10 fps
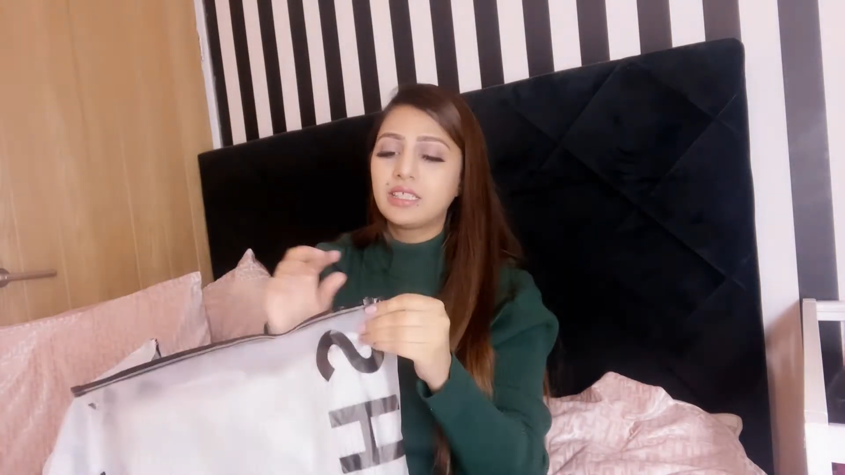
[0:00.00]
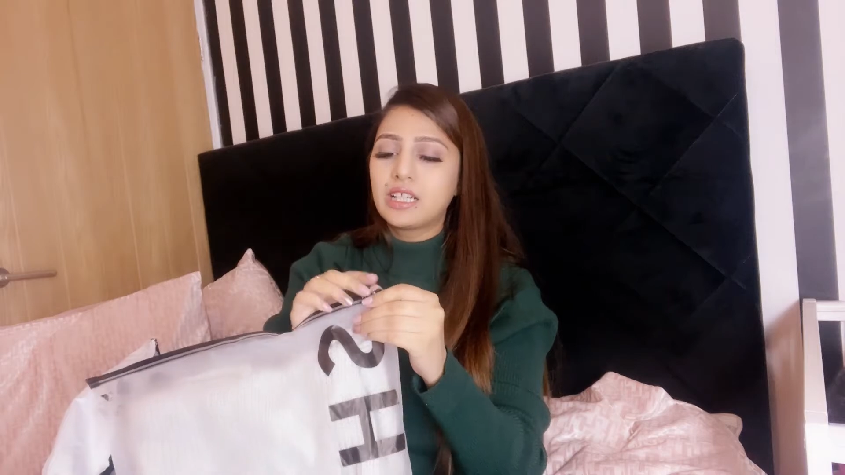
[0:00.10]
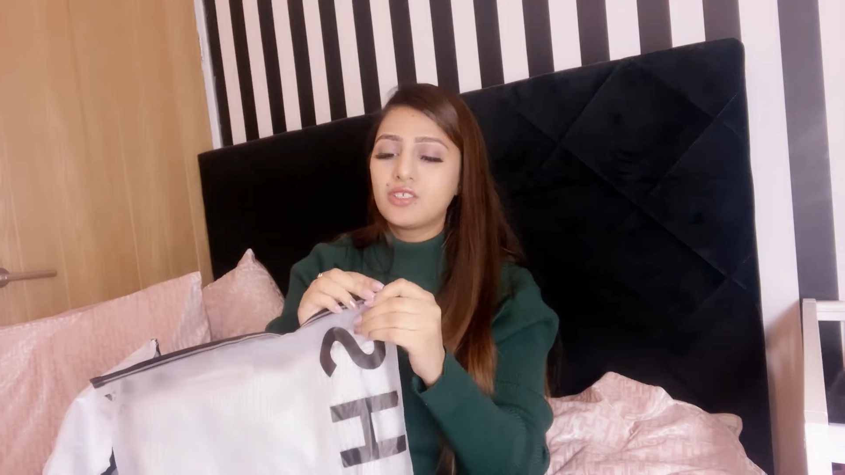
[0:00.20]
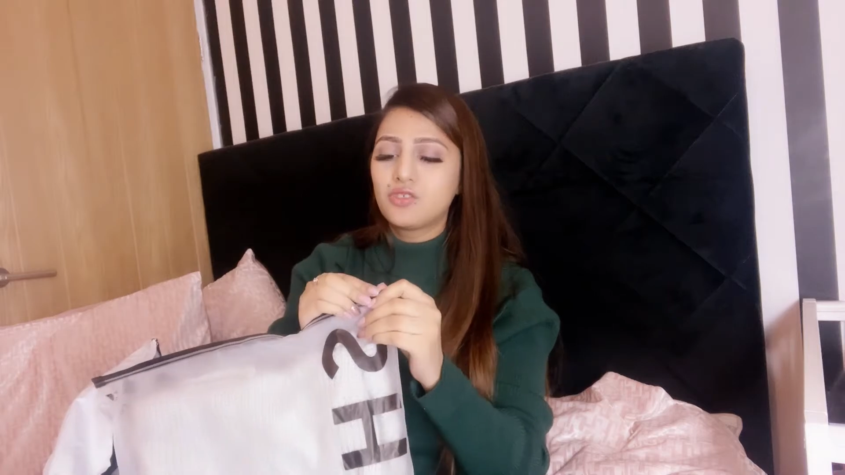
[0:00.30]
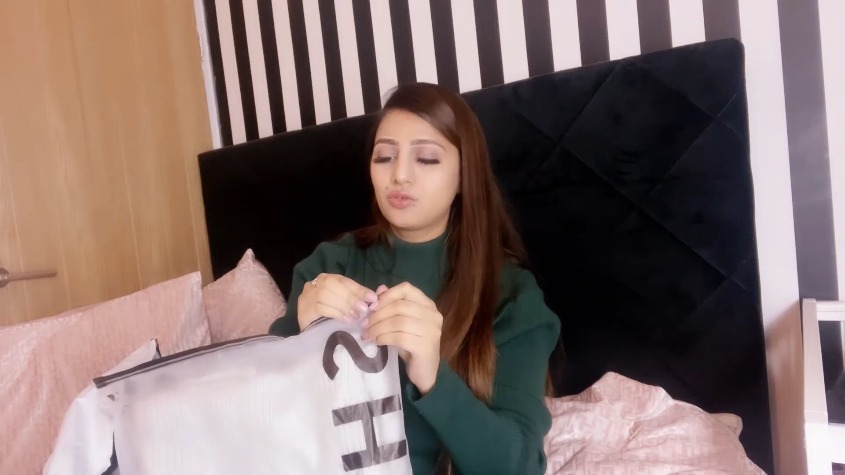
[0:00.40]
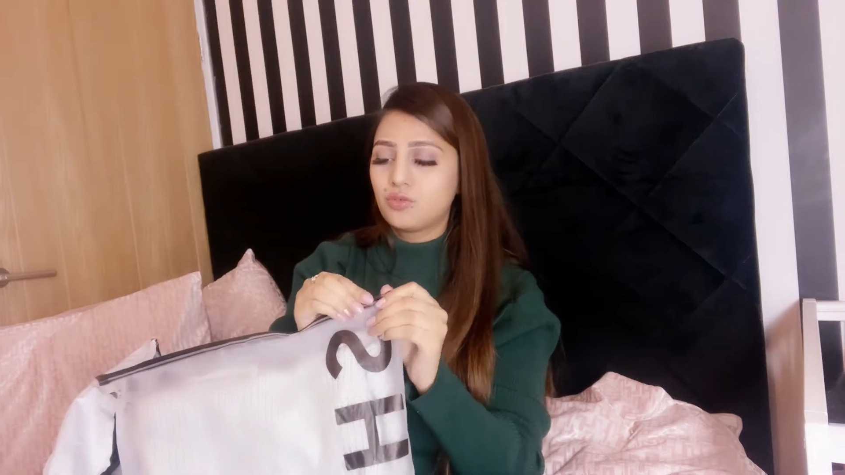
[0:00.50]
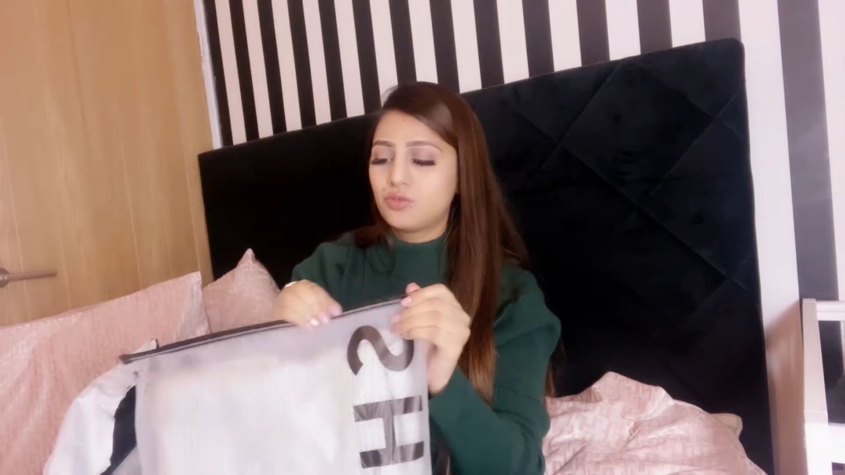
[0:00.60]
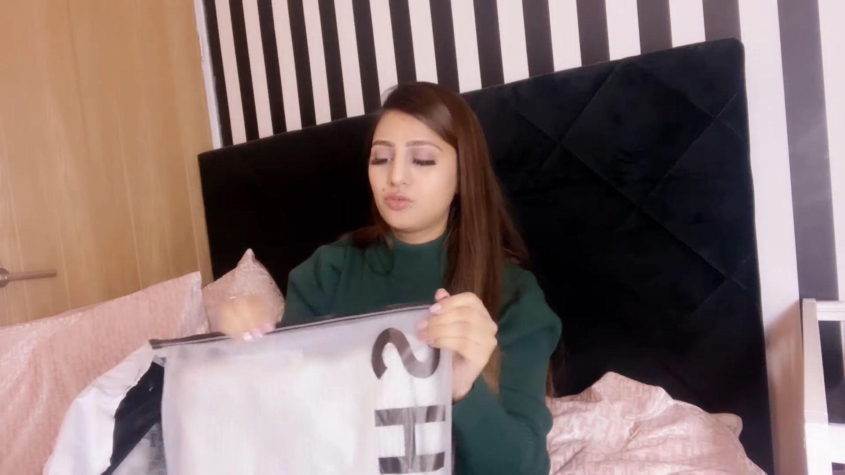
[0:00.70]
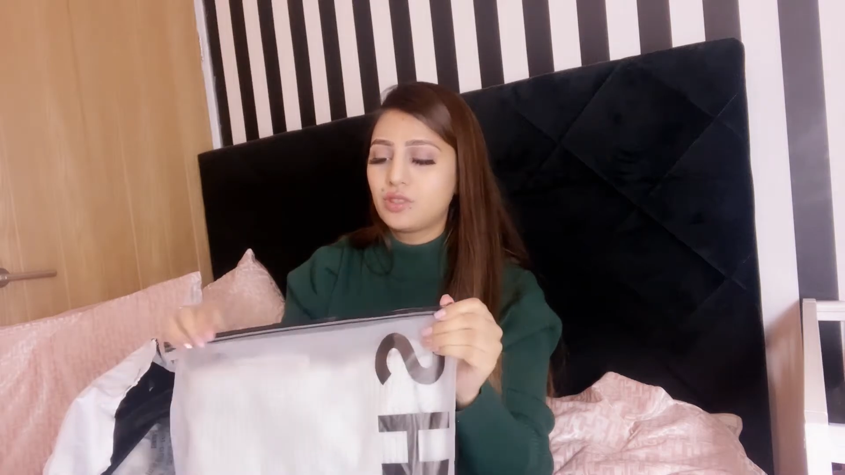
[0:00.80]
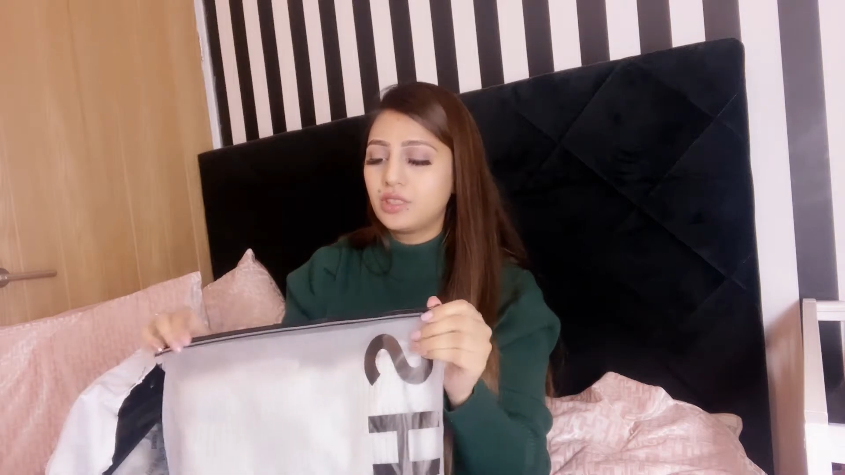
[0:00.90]
I showed
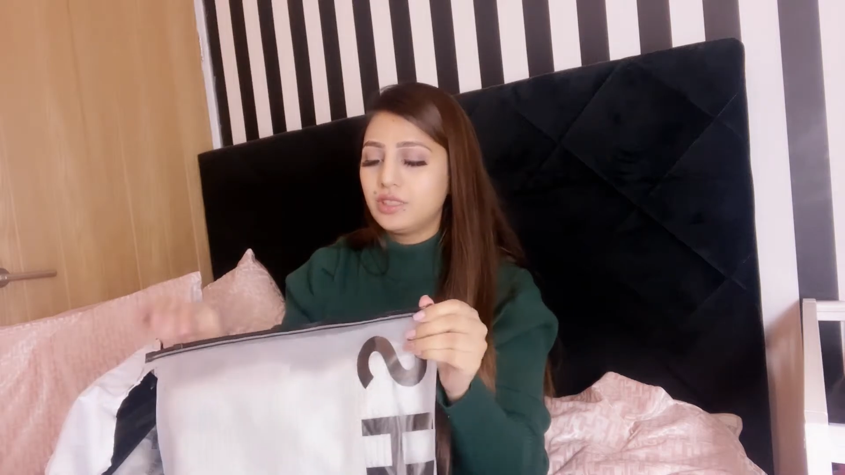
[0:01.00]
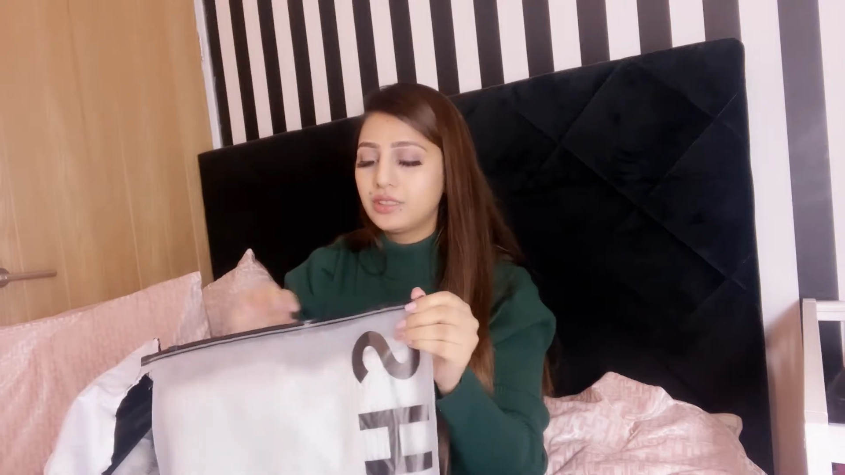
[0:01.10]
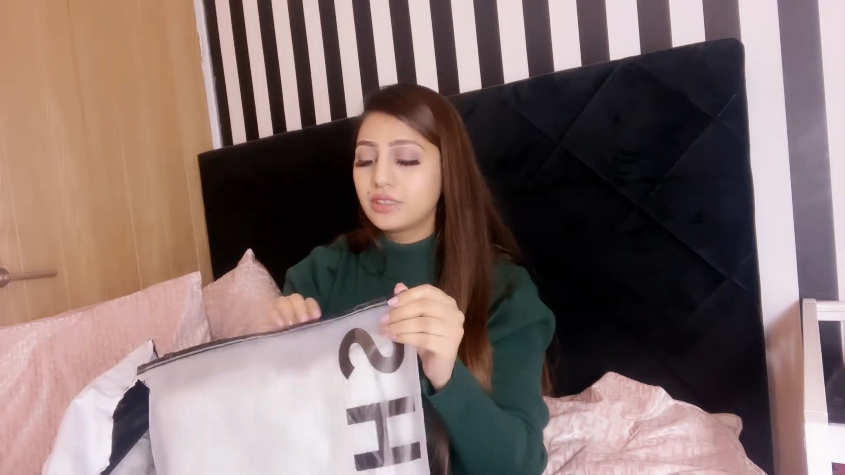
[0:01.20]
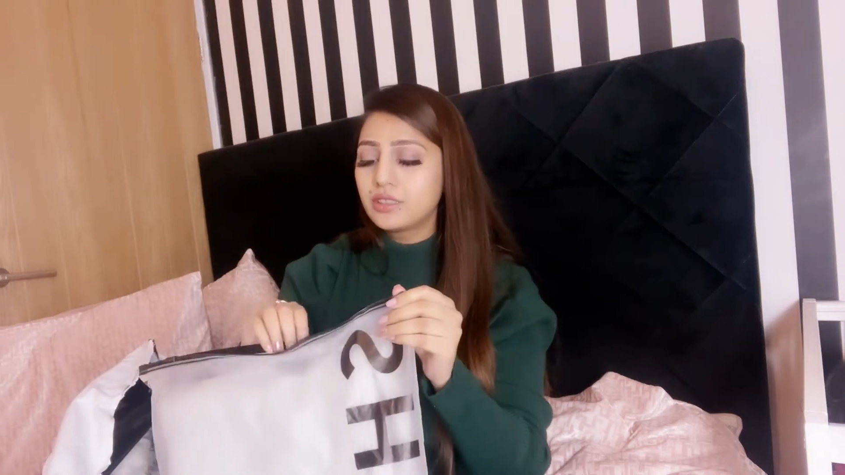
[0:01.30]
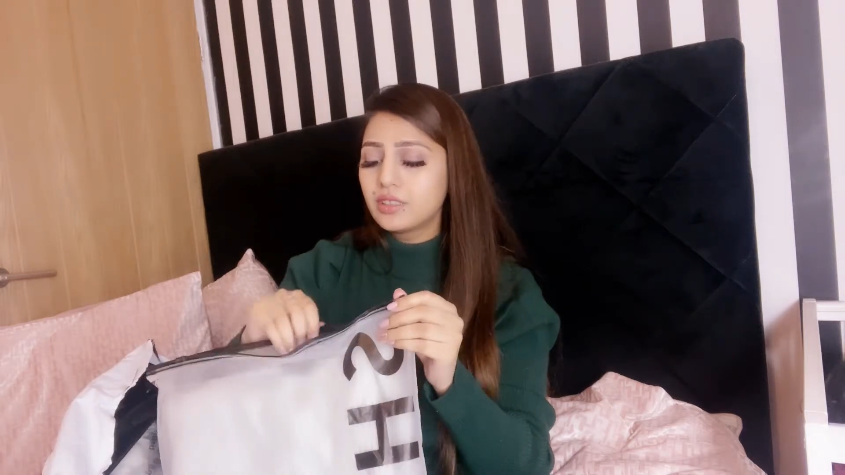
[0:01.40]
you earlier,